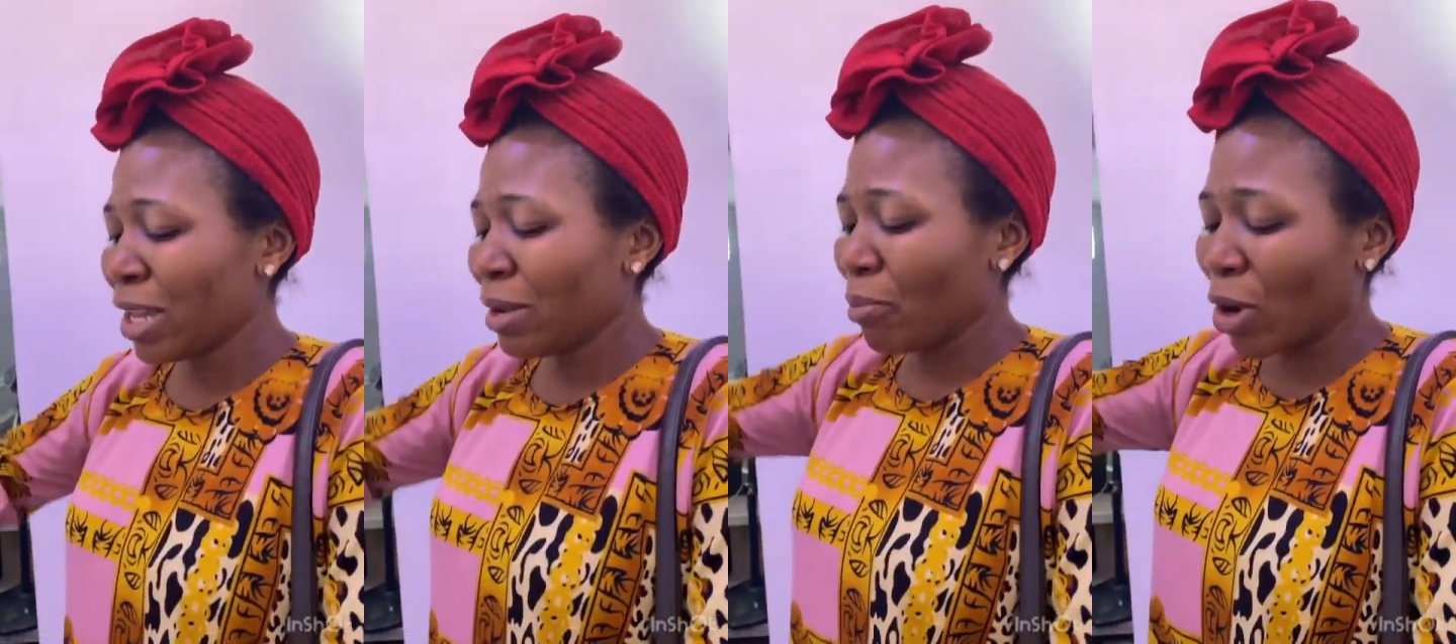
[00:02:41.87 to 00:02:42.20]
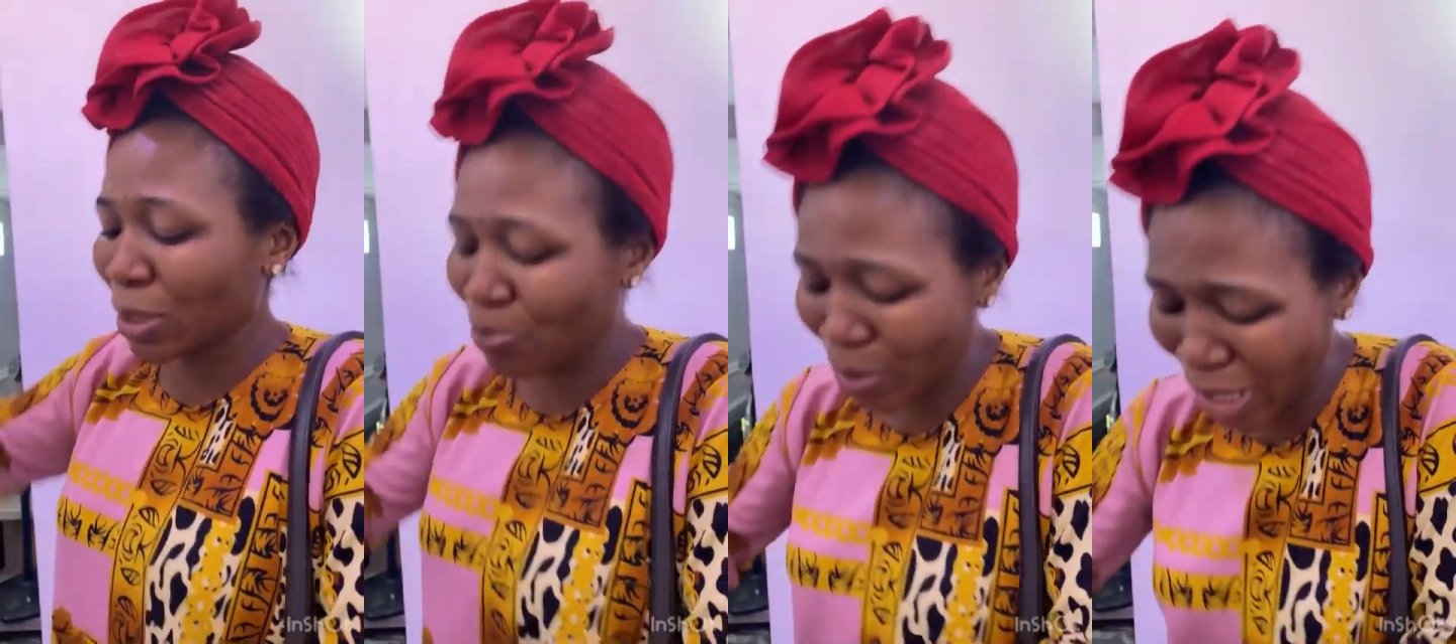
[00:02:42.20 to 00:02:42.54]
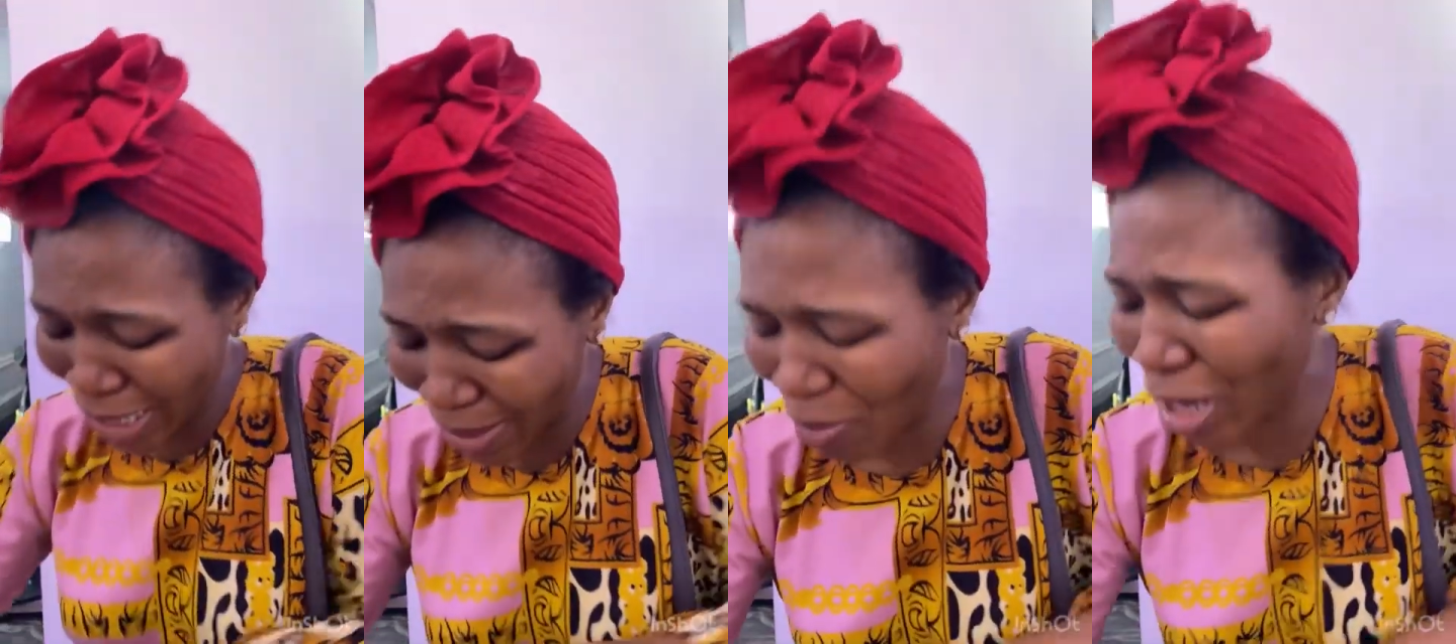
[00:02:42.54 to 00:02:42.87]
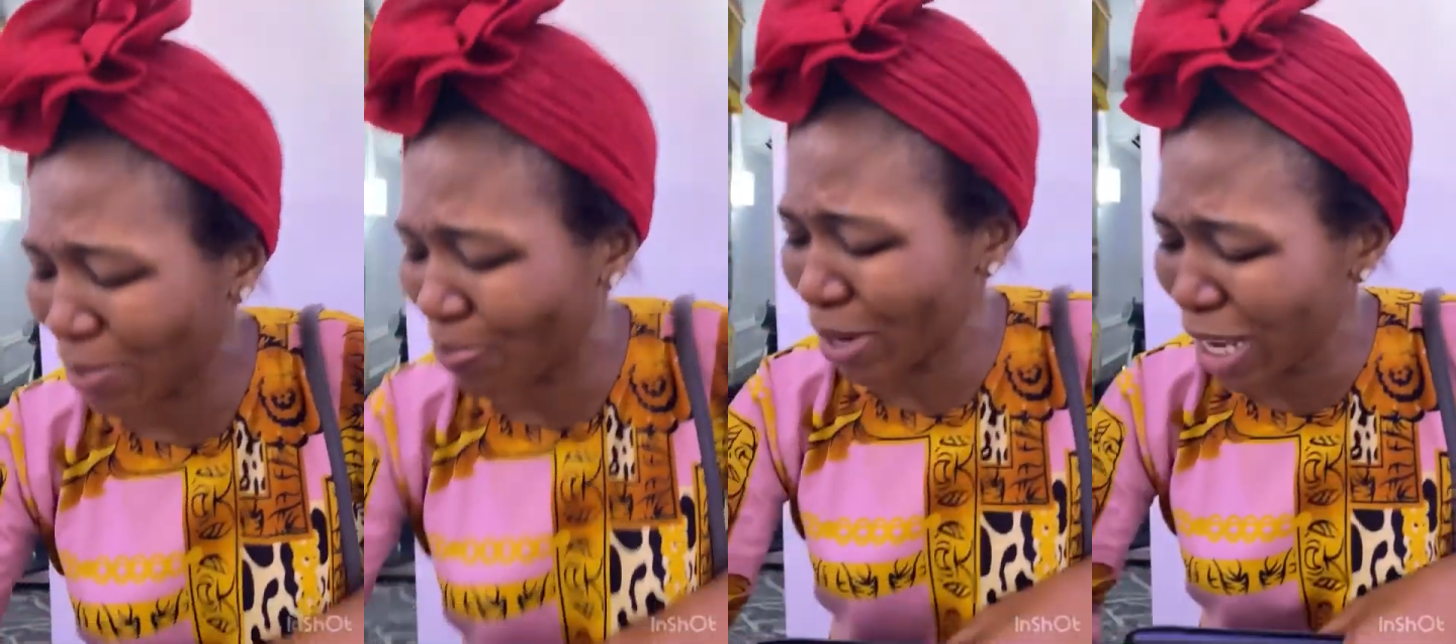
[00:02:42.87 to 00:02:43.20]

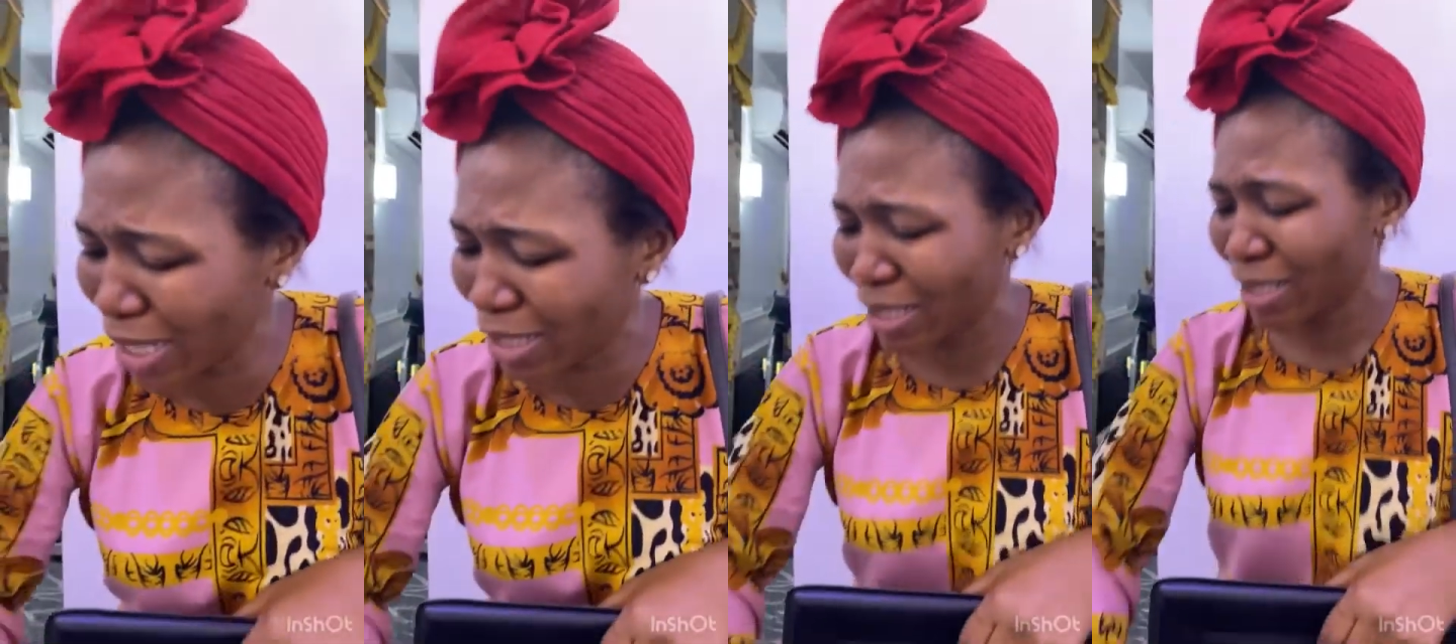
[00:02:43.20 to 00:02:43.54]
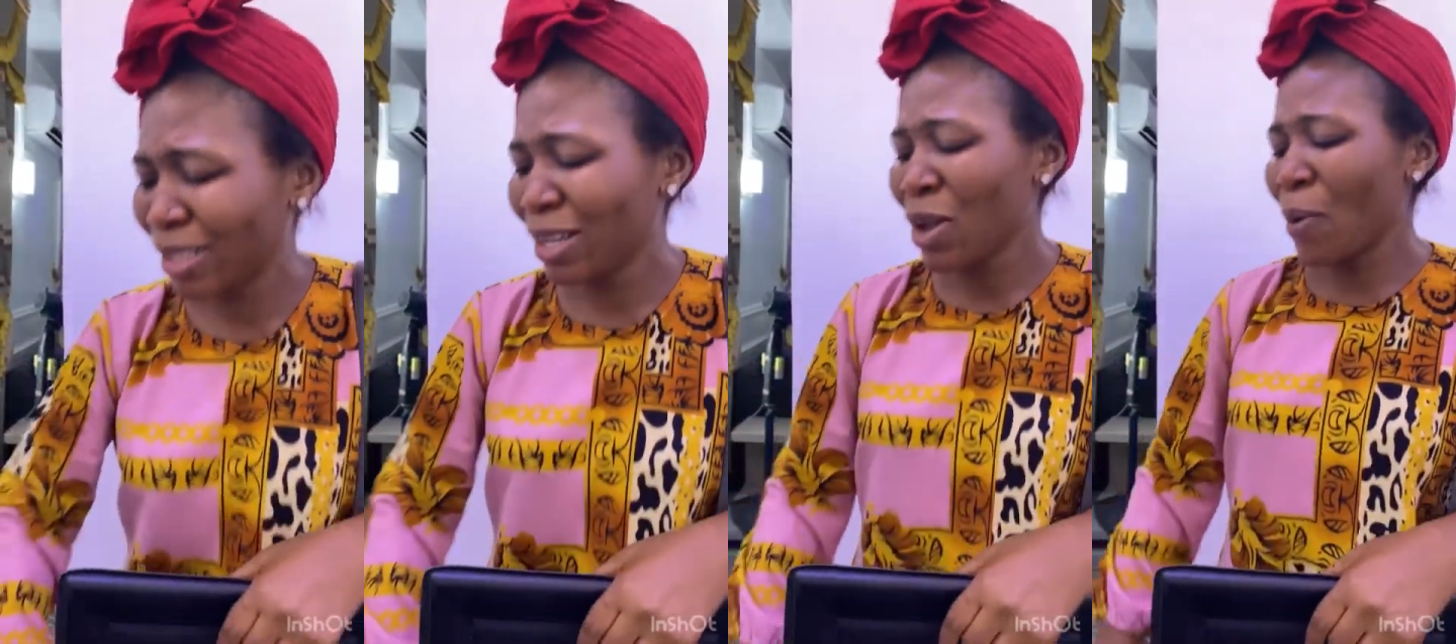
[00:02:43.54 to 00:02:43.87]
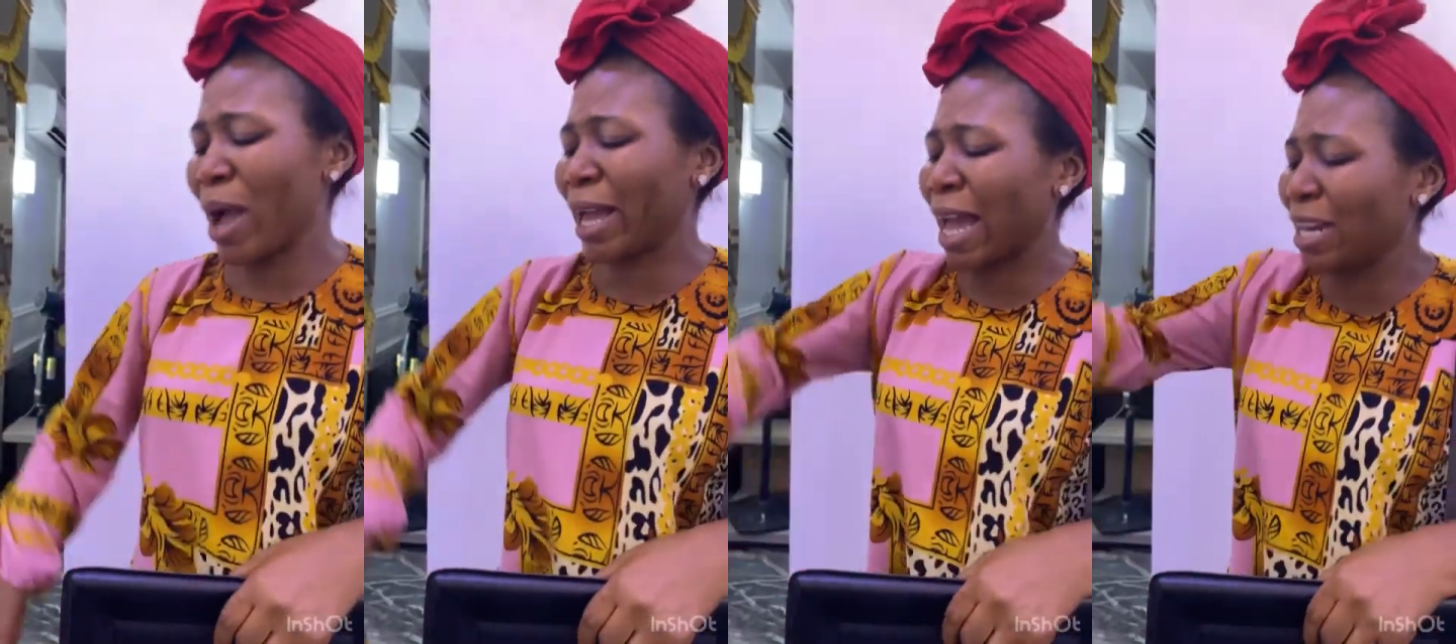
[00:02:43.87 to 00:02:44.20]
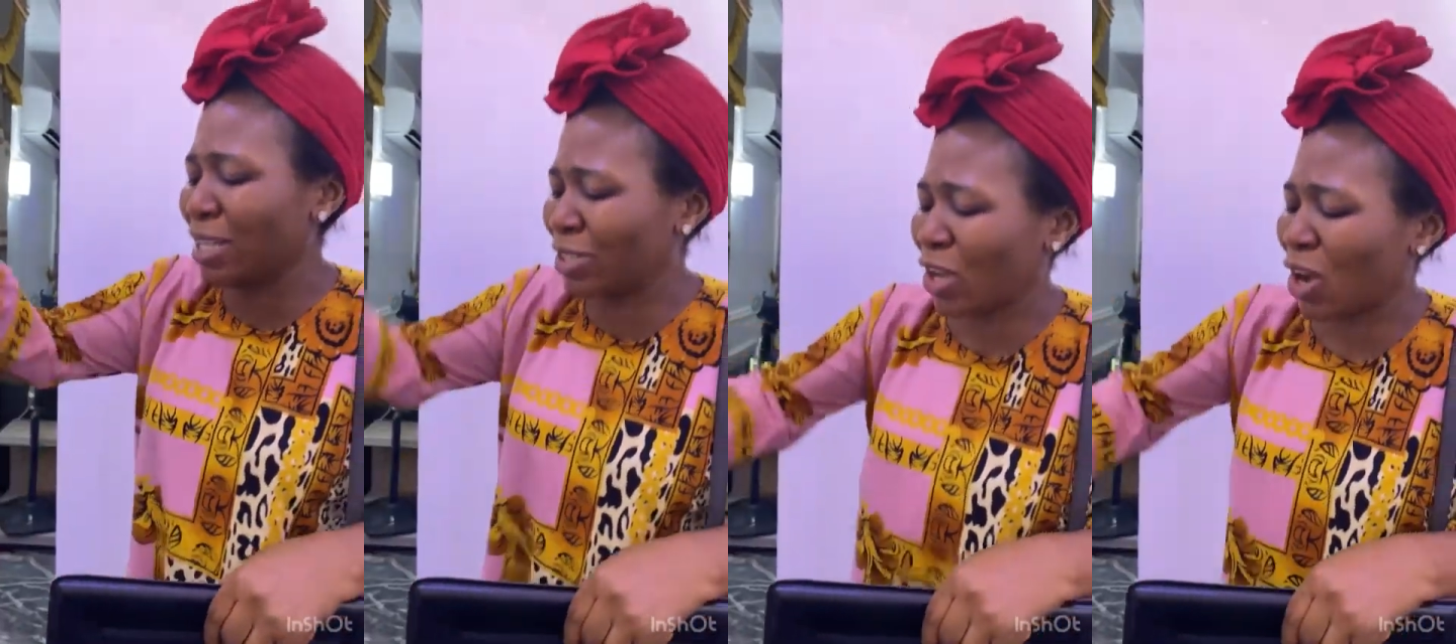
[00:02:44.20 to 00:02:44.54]
Mosesbliss, we get
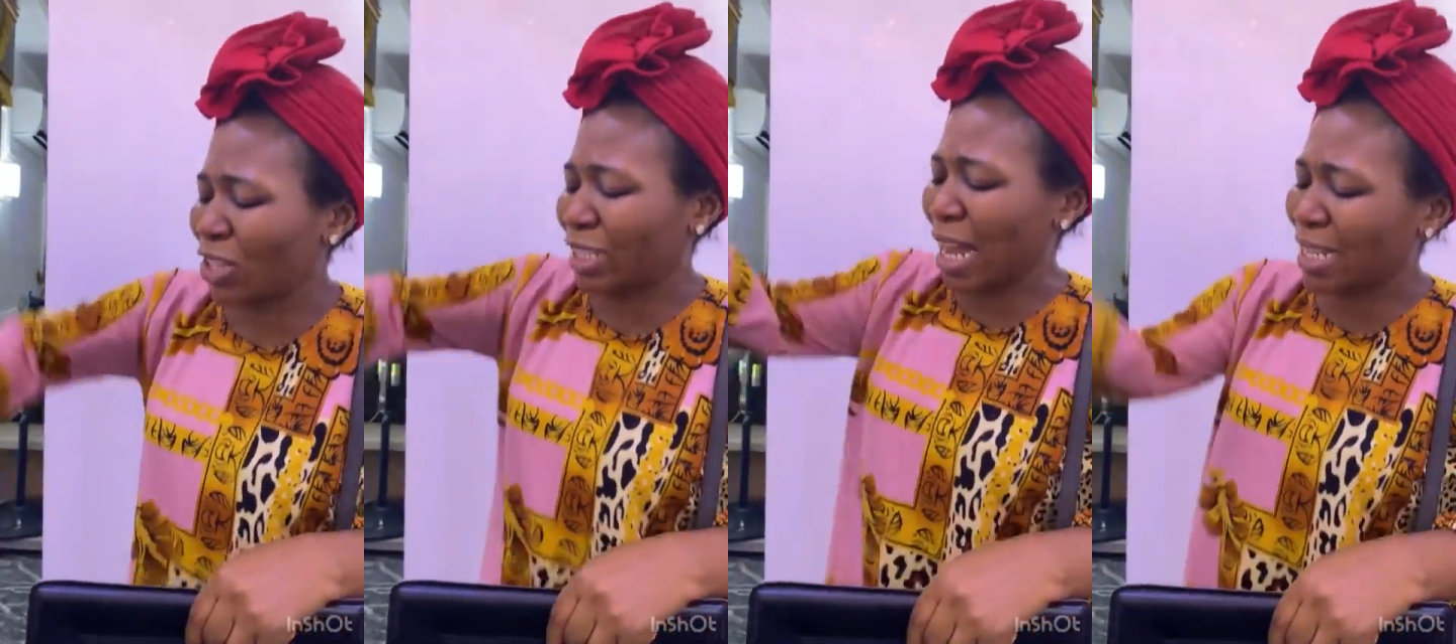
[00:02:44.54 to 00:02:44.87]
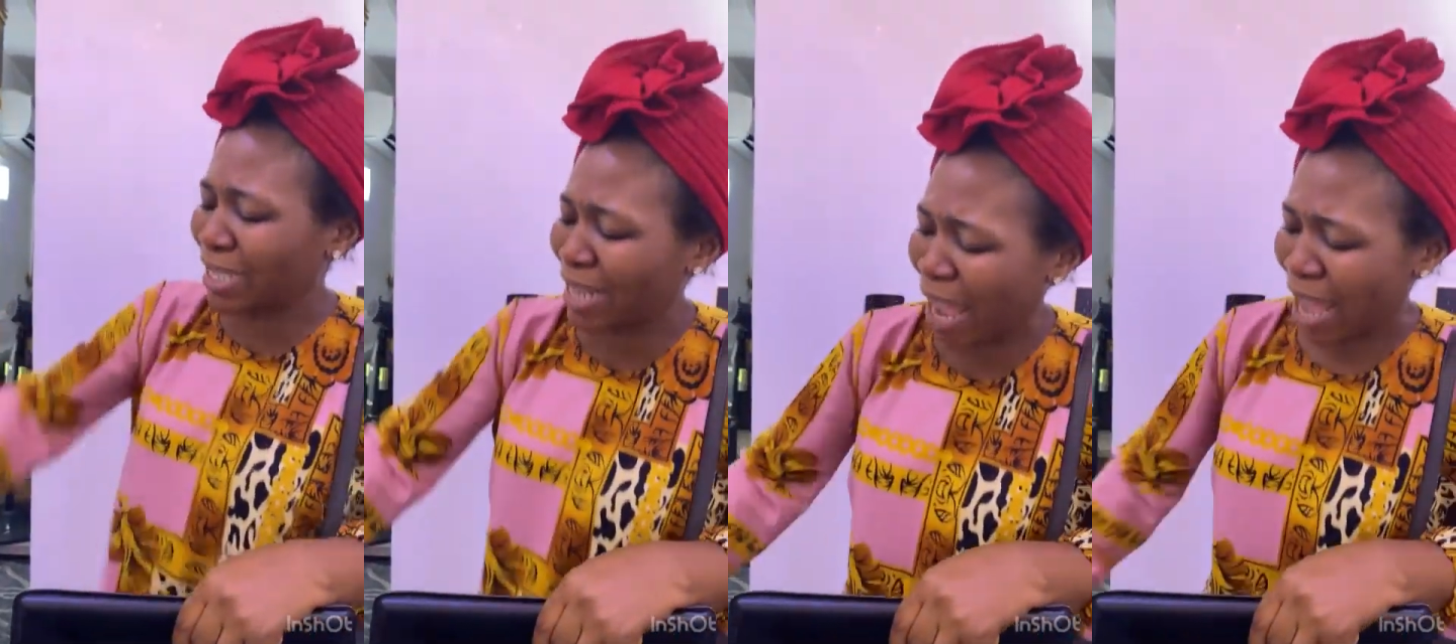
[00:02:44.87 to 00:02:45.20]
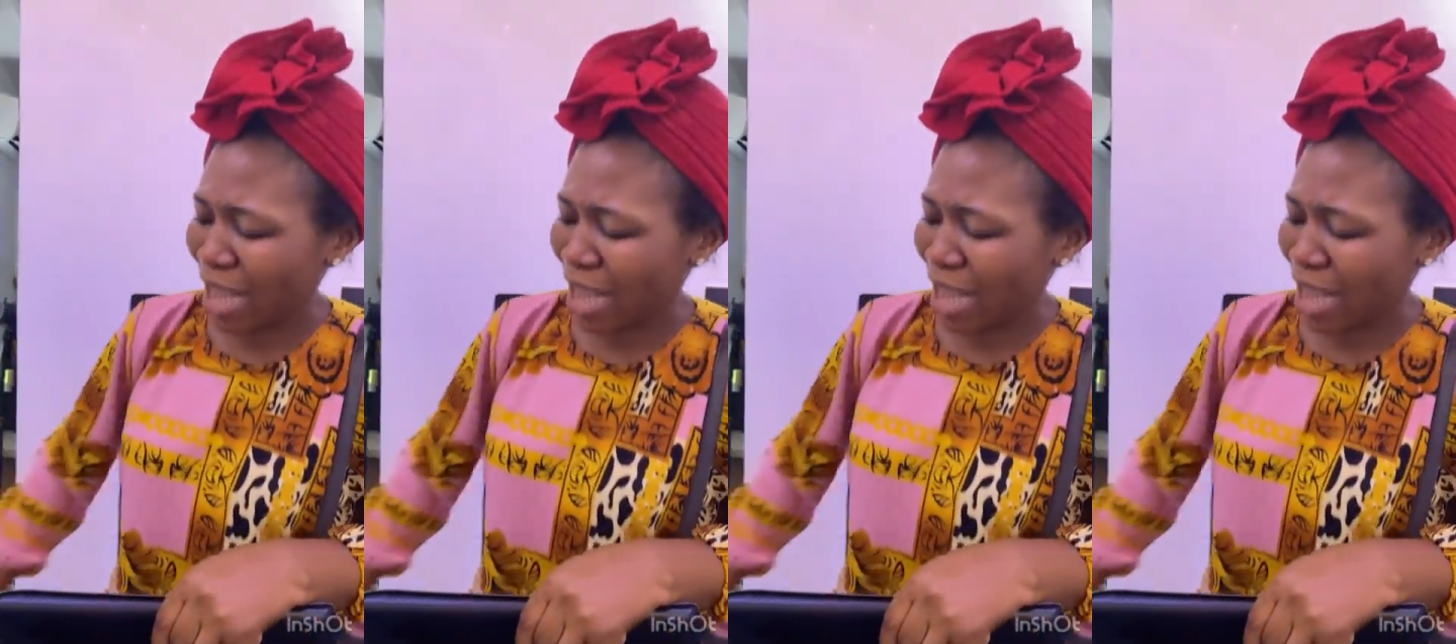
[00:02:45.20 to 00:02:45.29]
this song, can't you?